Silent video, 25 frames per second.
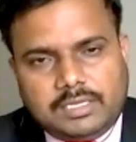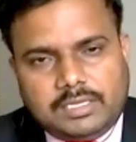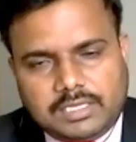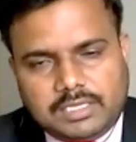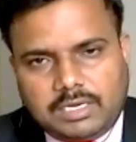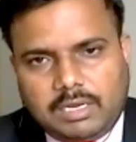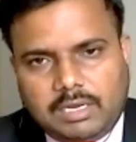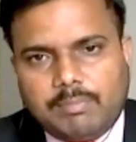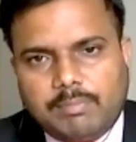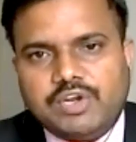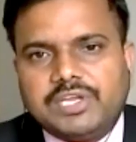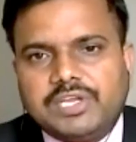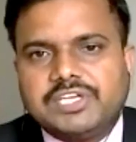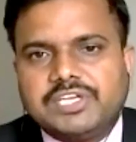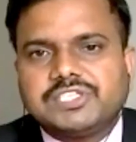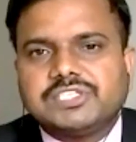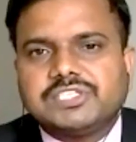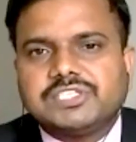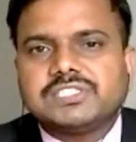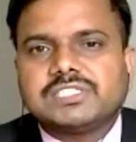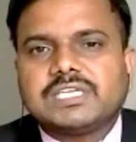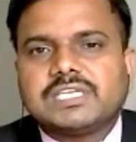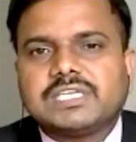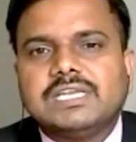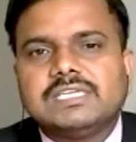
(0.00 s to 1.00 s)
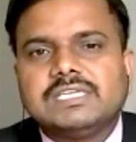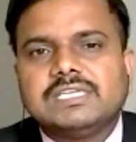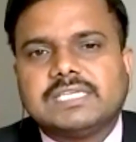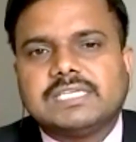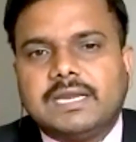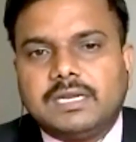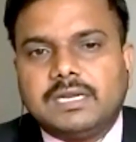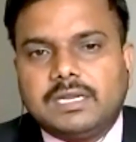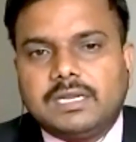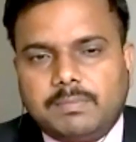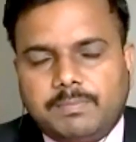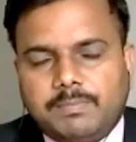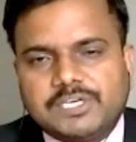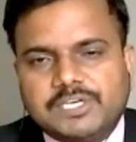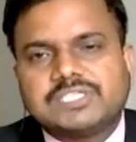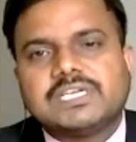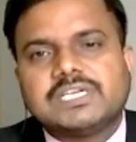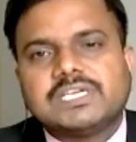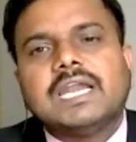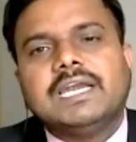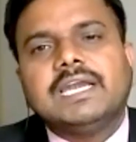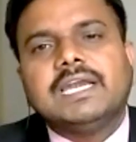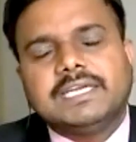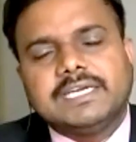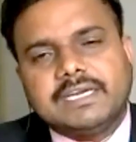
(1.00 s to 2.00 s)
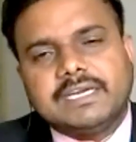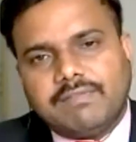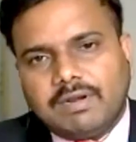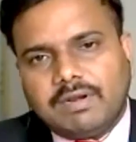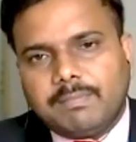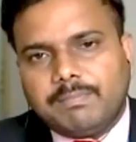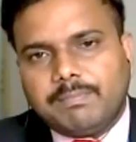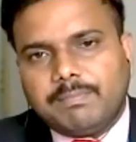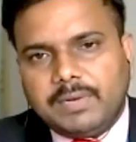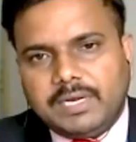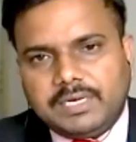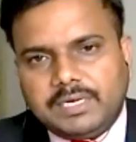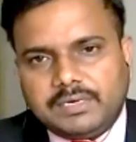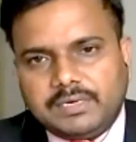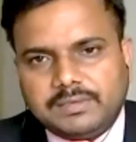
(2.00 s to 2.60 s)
the communication skills and personality development.